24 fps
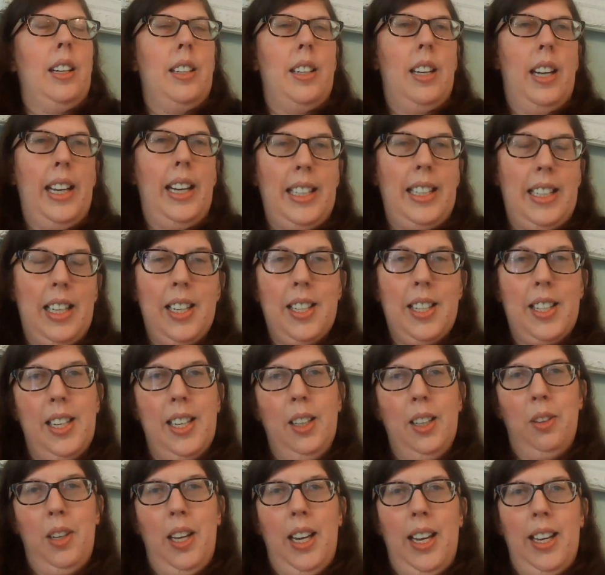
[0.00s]
He does
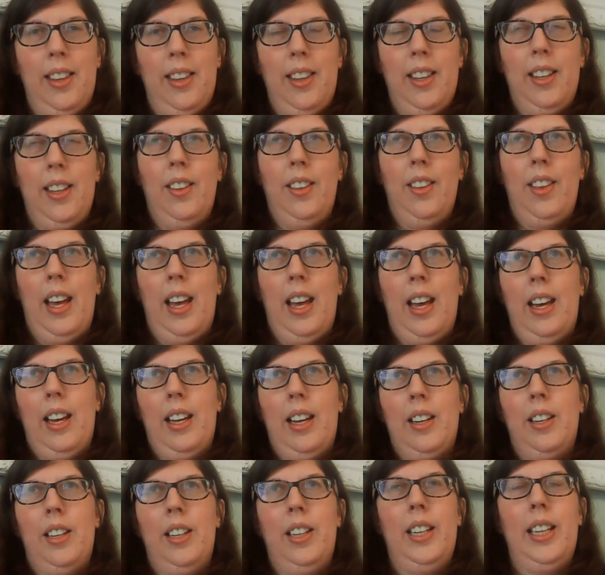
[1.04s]
tell Nathan that